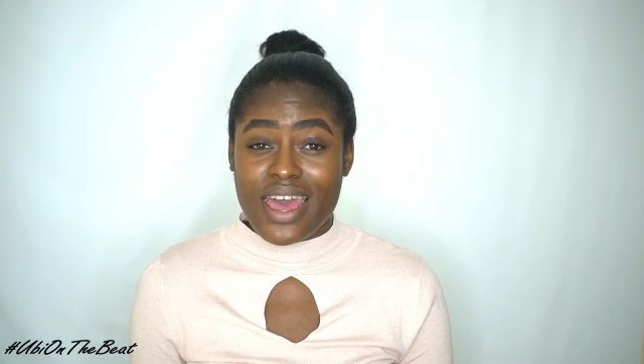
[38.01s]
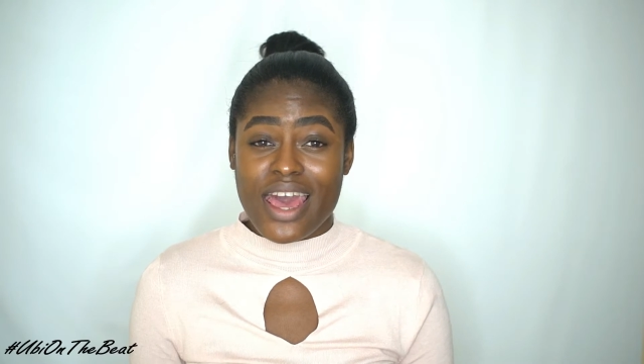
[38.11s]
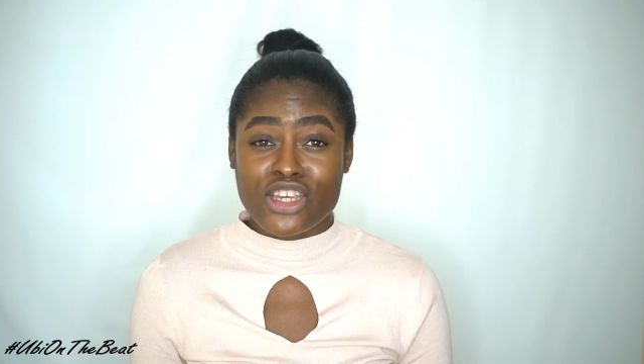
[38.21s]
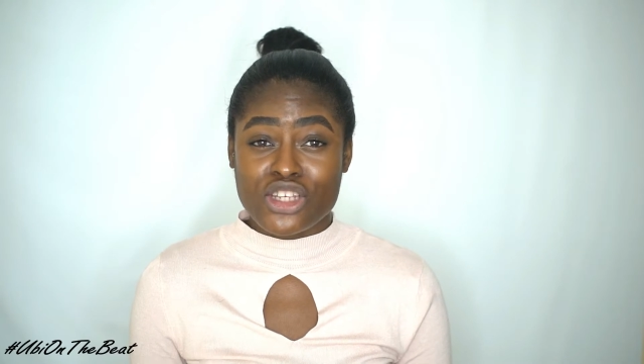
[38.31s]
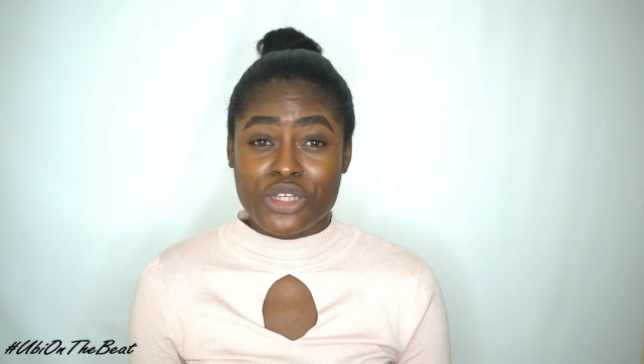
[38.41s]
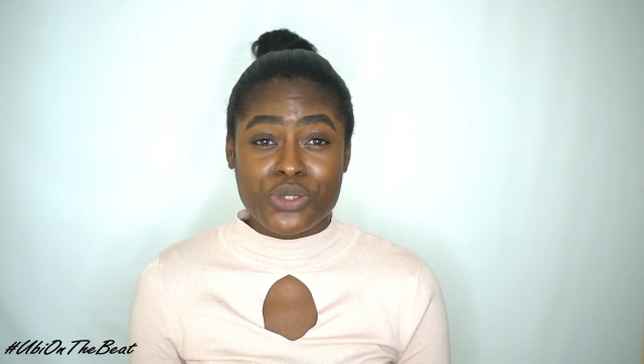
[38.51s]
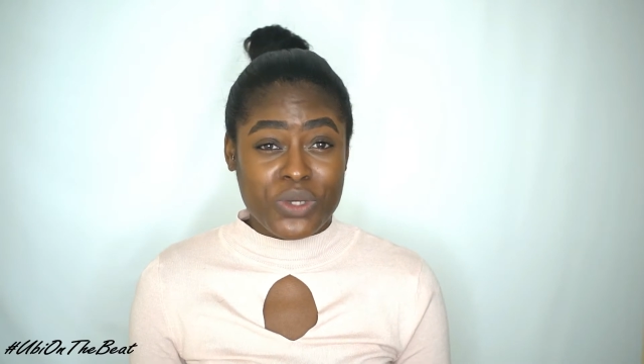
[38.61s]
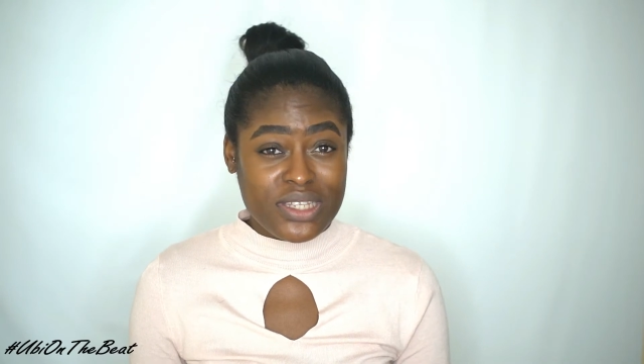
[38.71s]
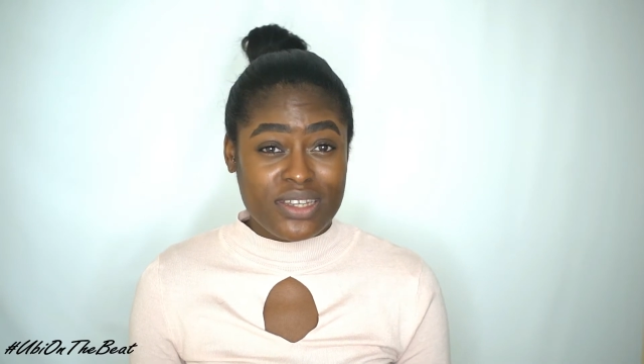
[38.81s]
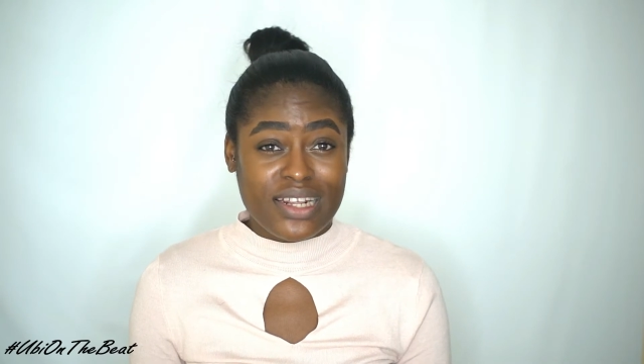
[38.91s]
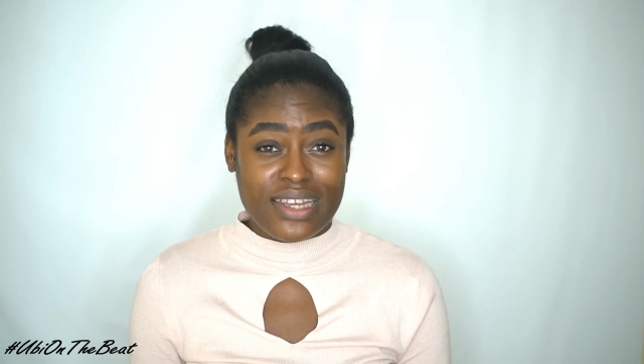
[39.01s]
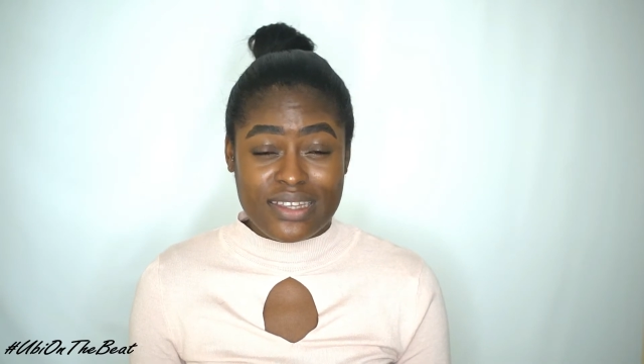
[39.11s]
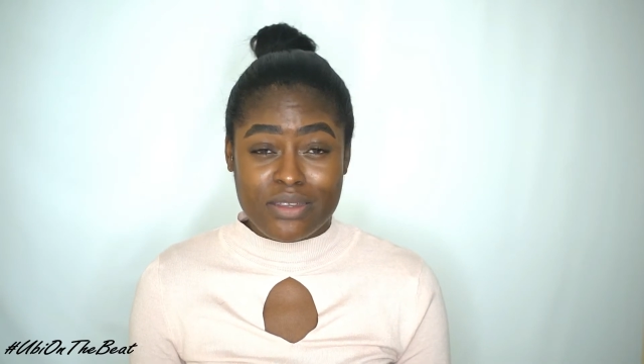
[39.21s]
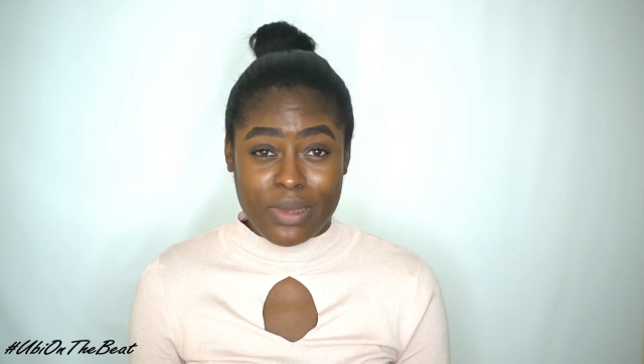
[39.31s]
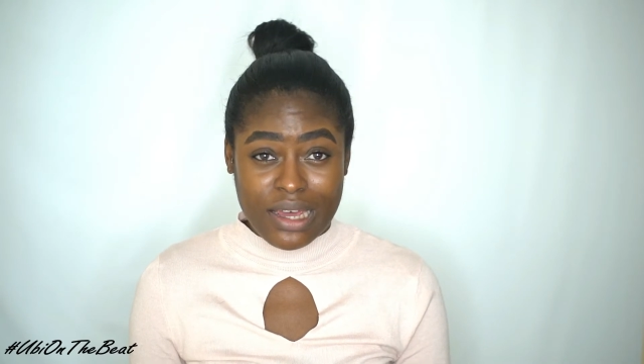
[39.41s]
I actually tweeted
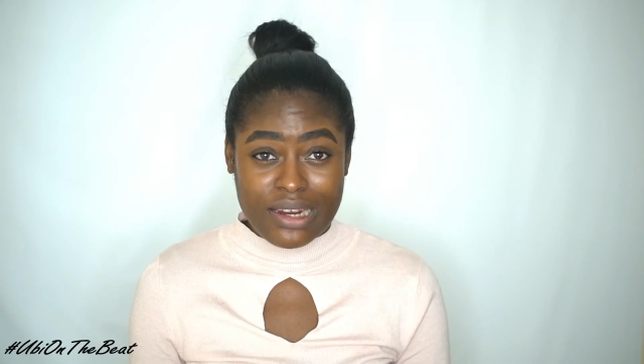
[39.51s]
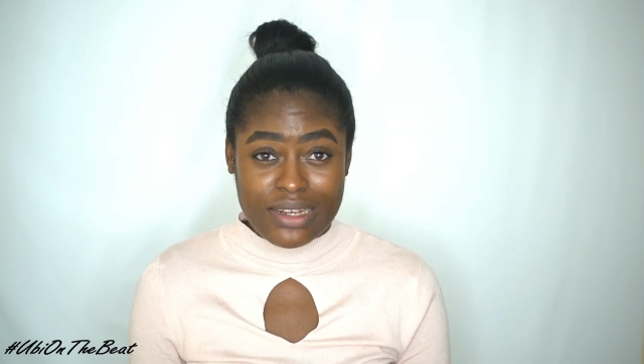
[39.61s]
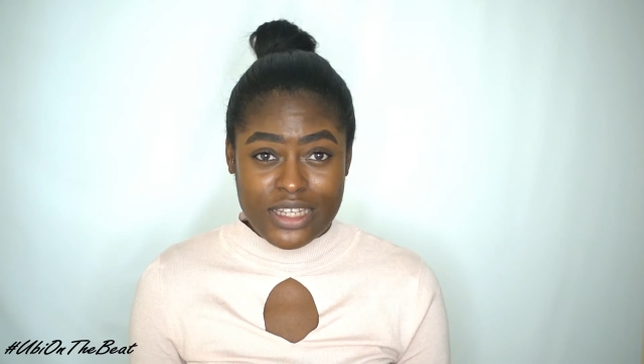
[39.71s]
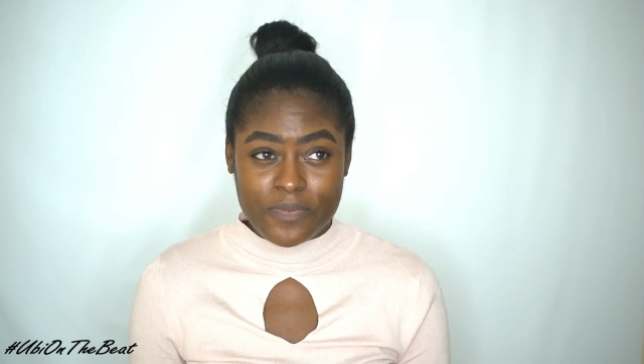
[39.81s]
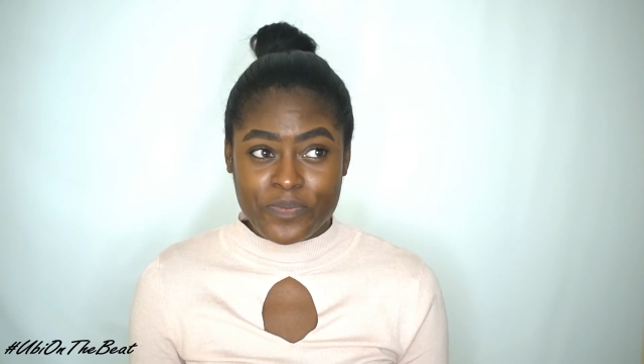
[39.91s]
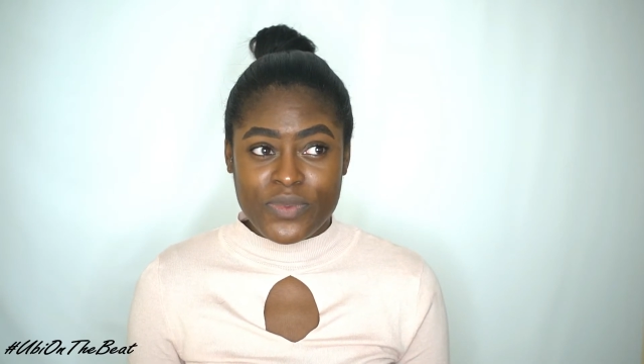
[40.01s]
Clicks about it.